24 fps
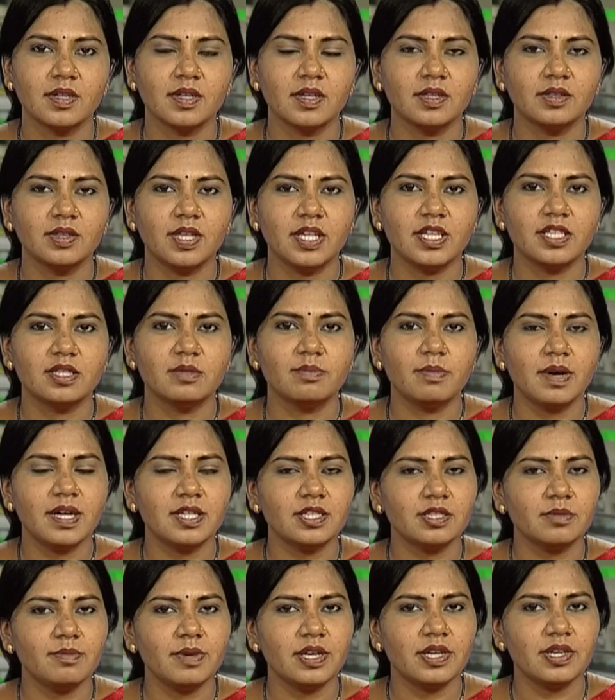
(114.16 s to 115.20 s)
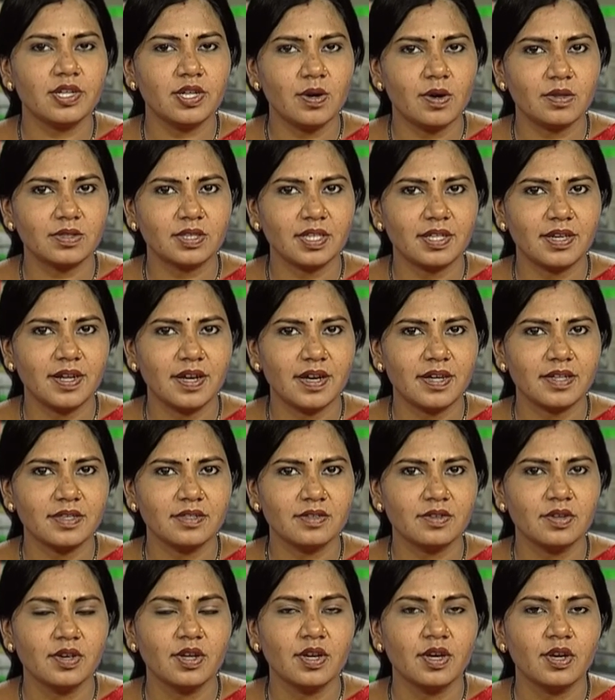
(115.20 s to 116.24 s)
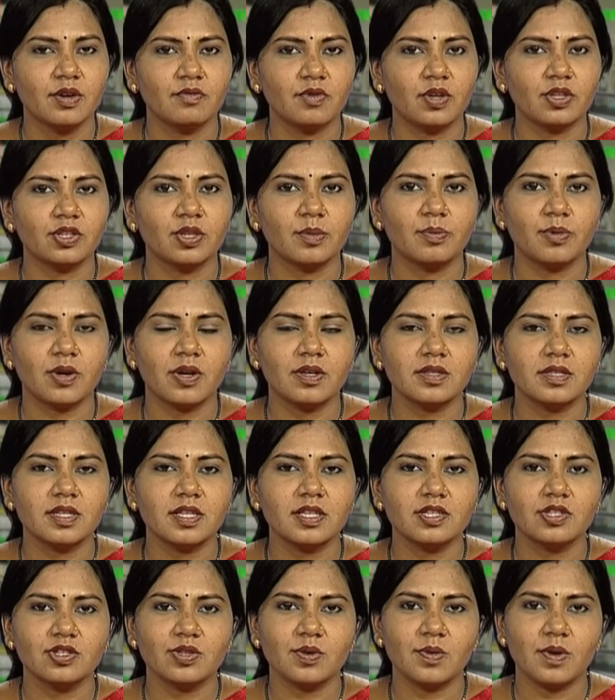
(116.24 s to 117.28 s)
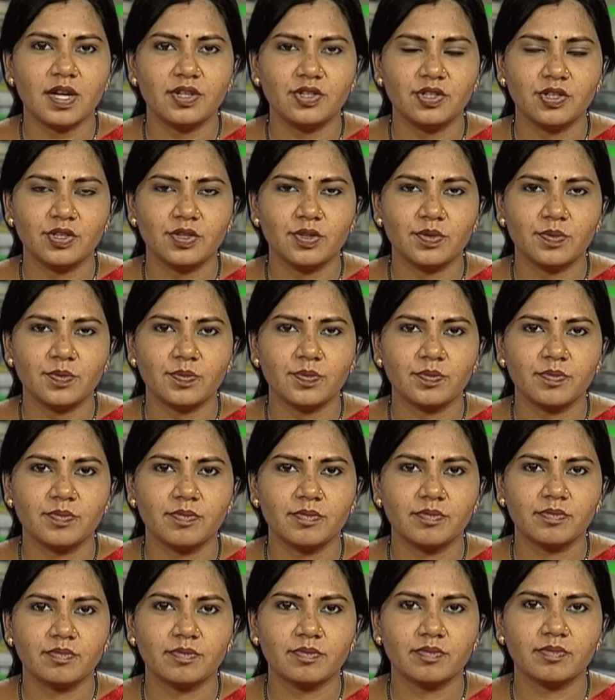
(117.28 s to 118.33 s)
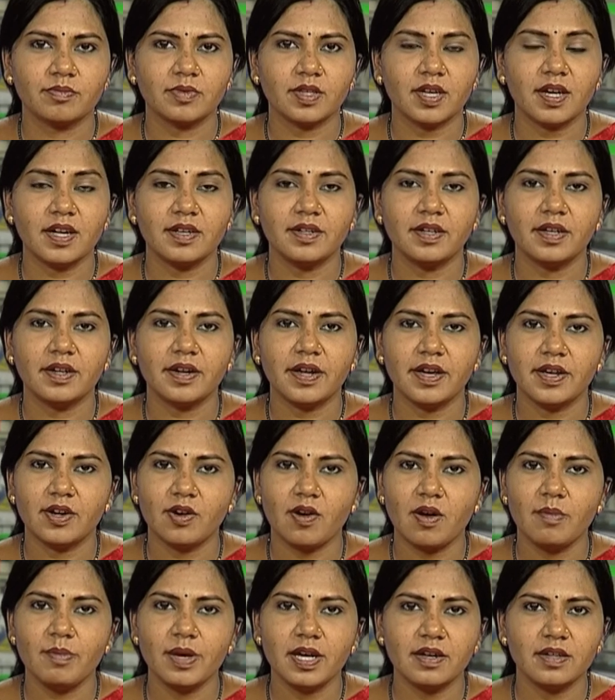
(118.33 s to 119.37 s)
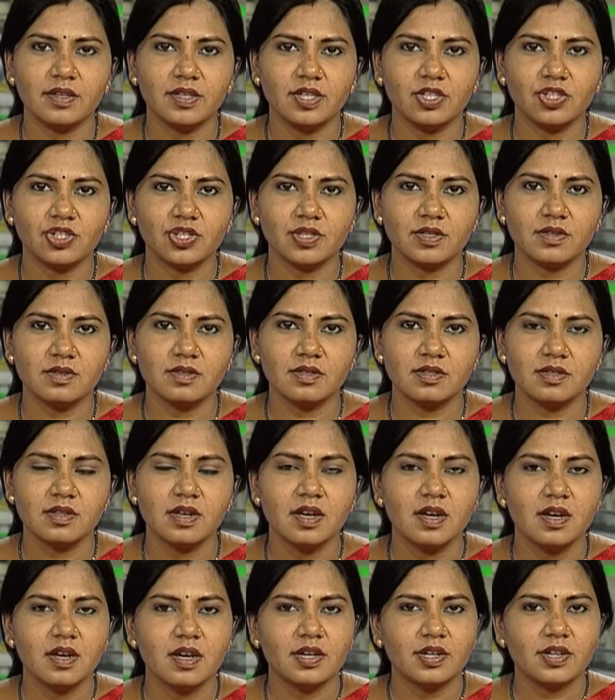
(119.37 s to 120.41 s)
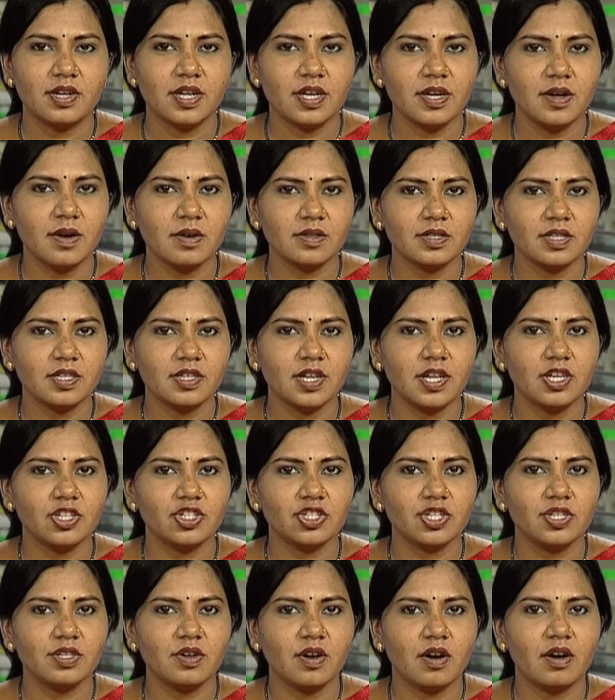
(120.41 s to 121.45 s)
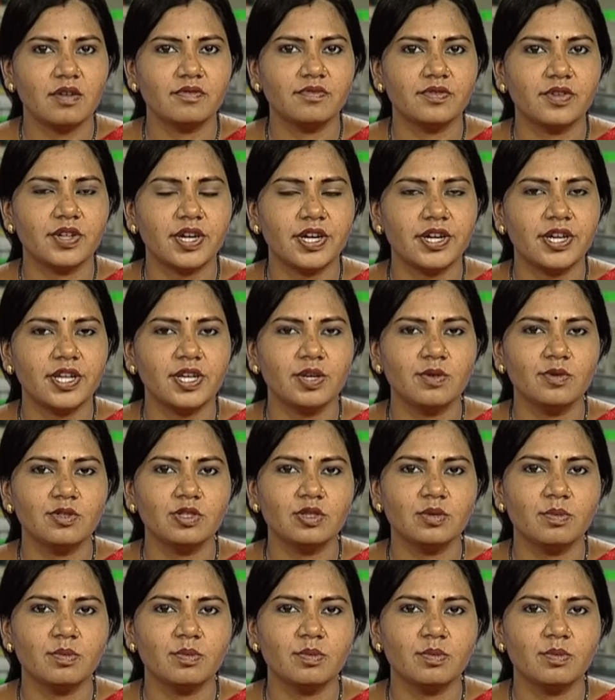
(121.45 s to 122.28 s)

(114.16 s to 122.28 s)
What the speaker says: These must be reoxidized for the process to continue. Under aerobic conditions, reoxidation of reduced